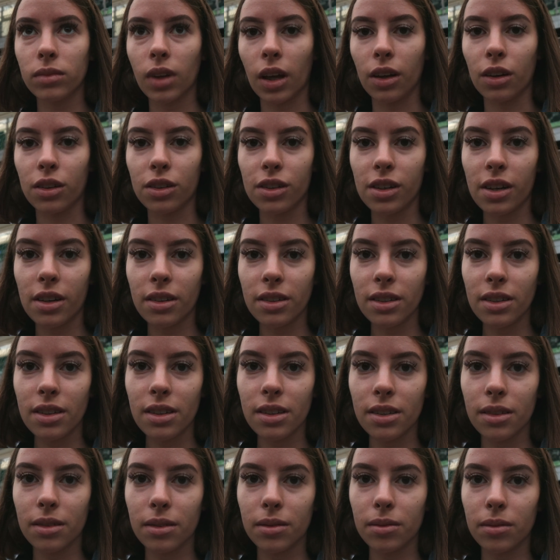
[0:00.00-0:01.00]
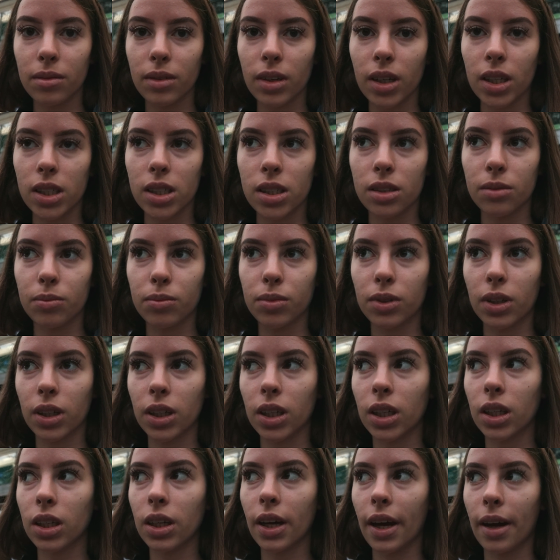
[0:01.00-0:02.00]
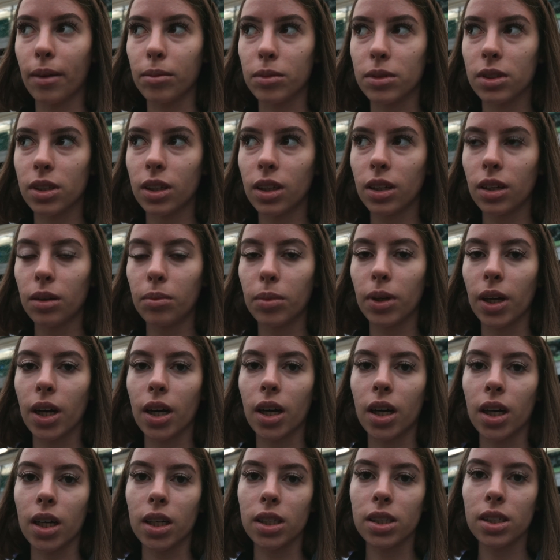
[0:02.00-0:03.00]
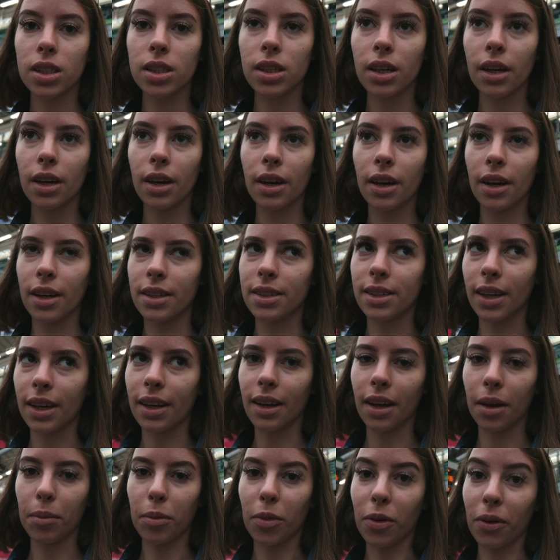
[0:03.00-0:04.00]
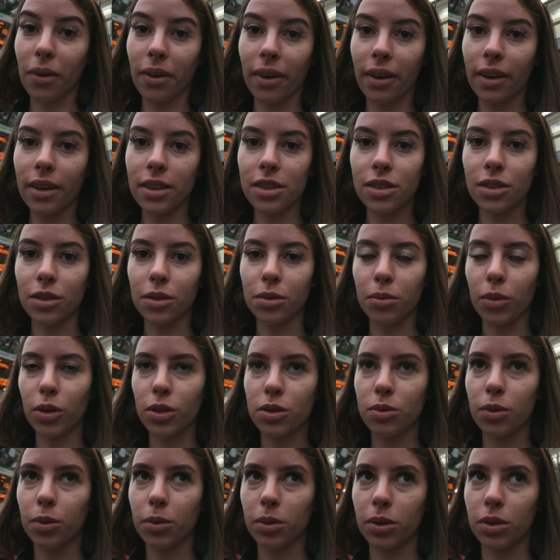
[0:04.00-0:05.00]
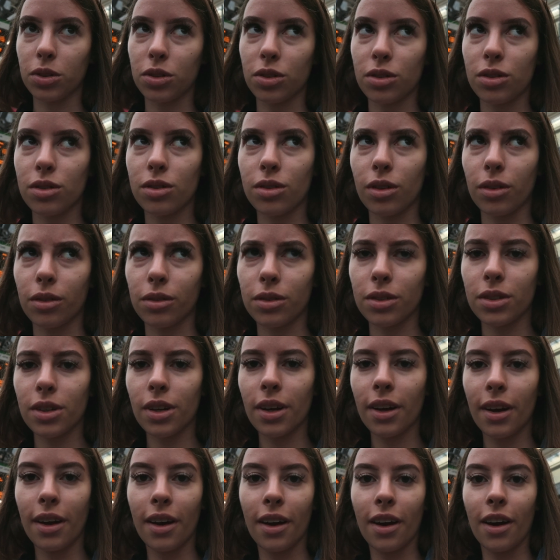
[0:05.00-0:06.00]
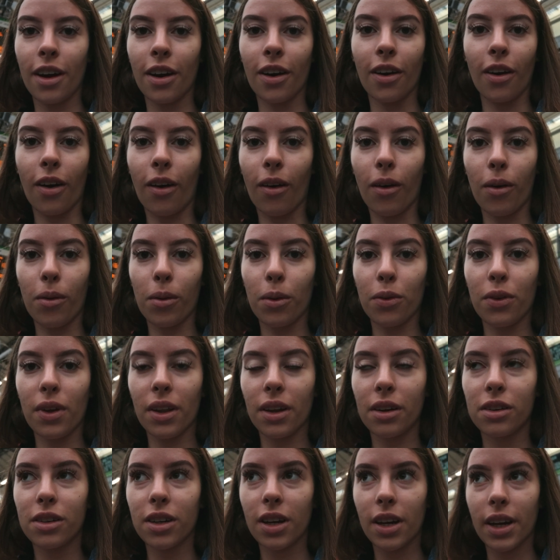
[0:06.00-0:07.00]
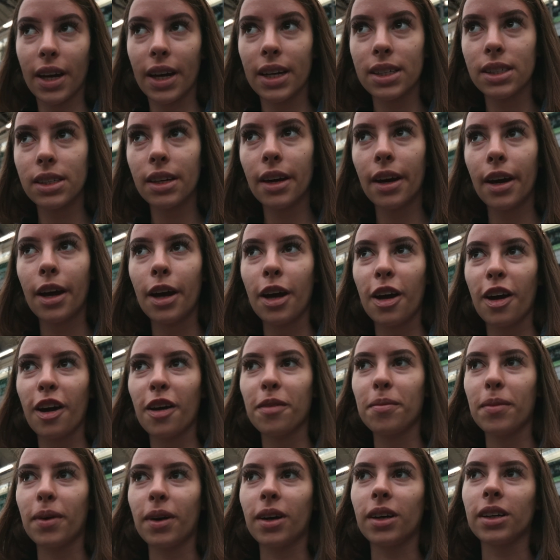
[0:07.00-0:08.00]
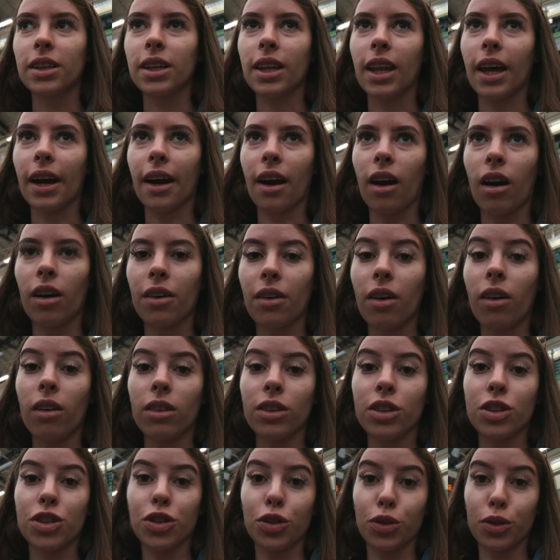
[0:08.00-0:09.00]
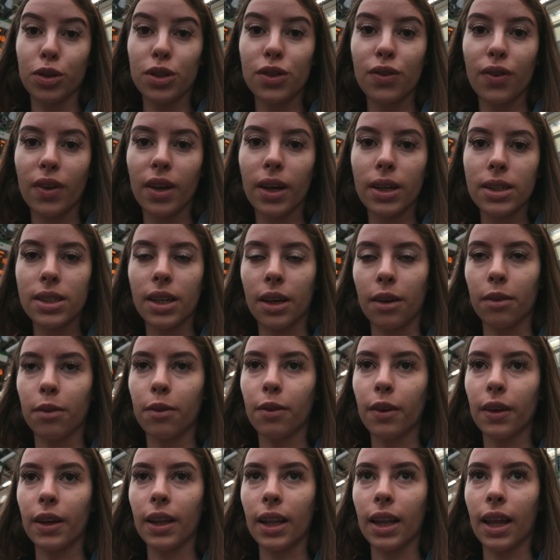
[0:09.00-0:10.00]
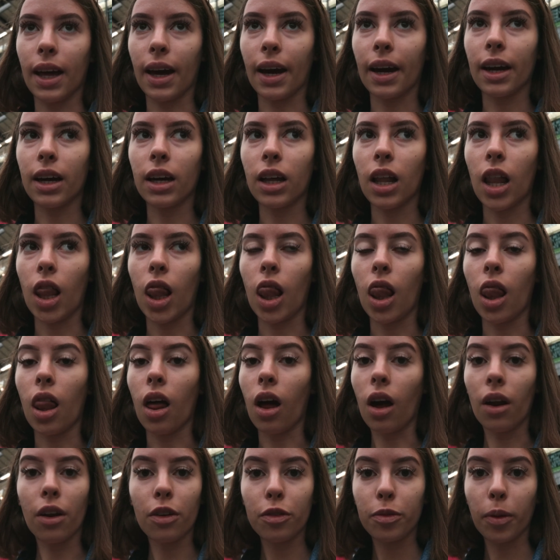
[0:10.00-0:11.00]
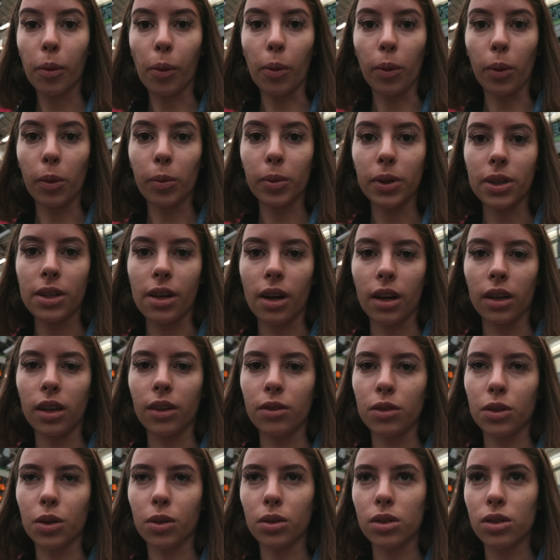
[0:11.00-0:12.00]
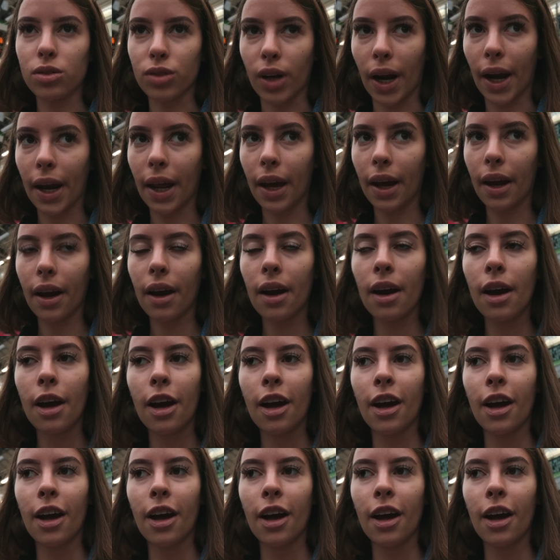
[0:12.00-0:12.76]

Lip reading: underground, it's pretty empty because it's Sunday morning, so most people just don't go to the underground, I guess. But like on all the tourist things, I feel like a lot of people will be there, even though it's raining,